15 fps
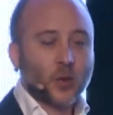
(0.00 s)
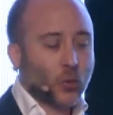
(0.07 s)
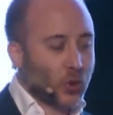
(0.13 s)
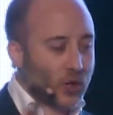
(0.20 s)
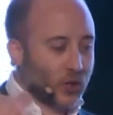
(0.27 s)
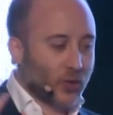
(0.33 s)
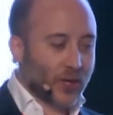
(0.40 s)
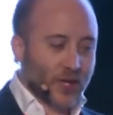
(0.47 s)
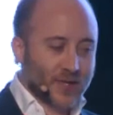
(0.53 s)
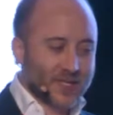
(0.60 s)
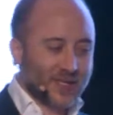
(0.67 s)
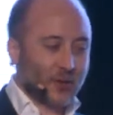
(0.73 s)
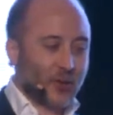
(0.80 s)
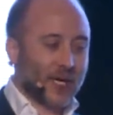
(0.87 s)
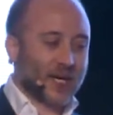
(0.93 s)

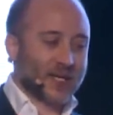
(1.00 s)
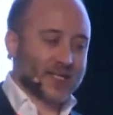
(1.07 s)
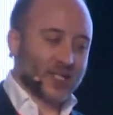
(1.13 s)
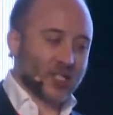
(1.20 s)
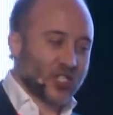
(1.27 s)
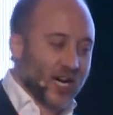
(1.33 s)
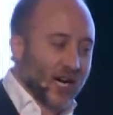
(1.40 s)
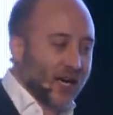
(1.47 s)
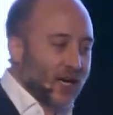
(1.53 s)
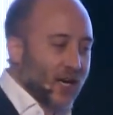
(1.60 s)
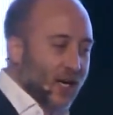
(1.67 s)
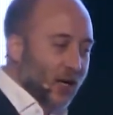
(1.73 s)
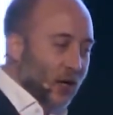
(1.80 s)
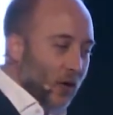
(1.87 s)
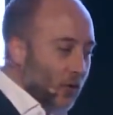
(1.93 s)
whereas in
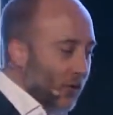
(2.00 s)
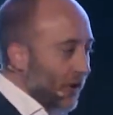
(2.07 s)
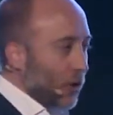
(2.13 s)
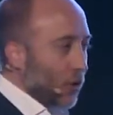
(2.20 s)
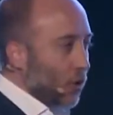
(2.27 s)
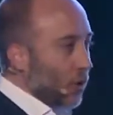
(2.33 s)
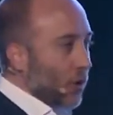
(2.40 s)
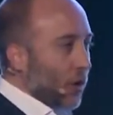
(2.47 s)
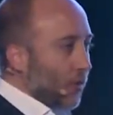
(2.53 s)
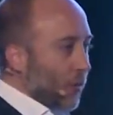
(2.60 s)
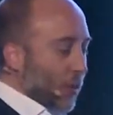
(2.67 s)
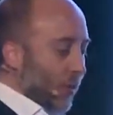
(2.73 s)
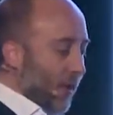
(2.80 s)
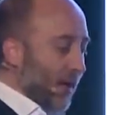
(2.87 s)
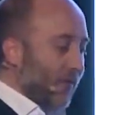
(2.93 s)
China or in Europe
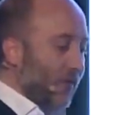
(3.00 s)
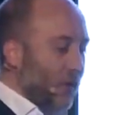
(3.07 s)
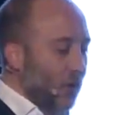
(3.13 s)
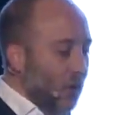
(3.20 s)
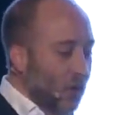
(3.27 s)
or wherever,